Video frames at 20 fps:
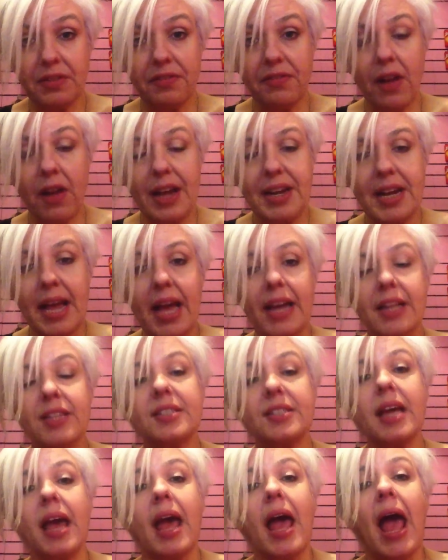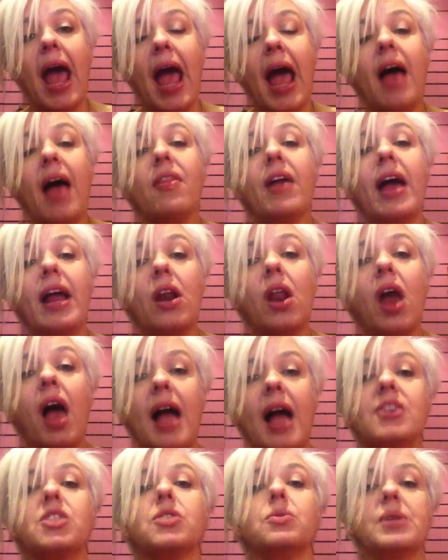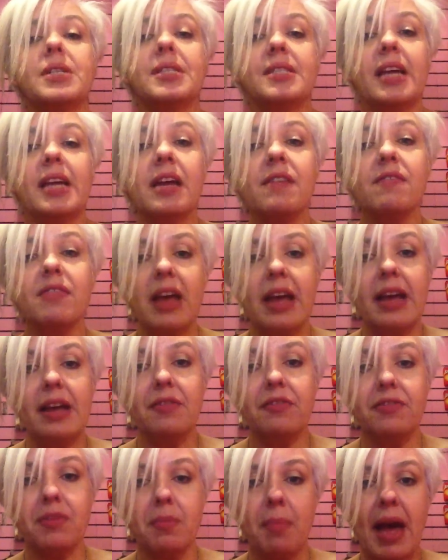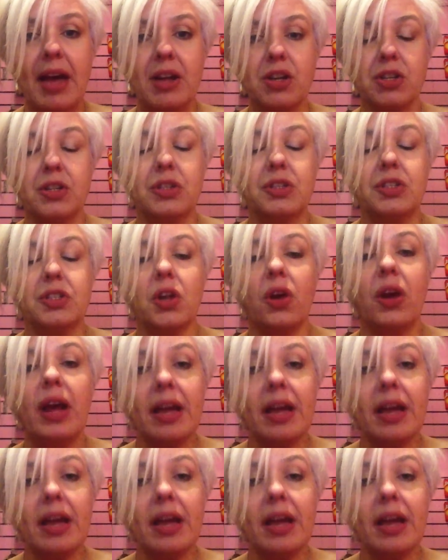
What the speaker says: to find out is how they like to receive their information. So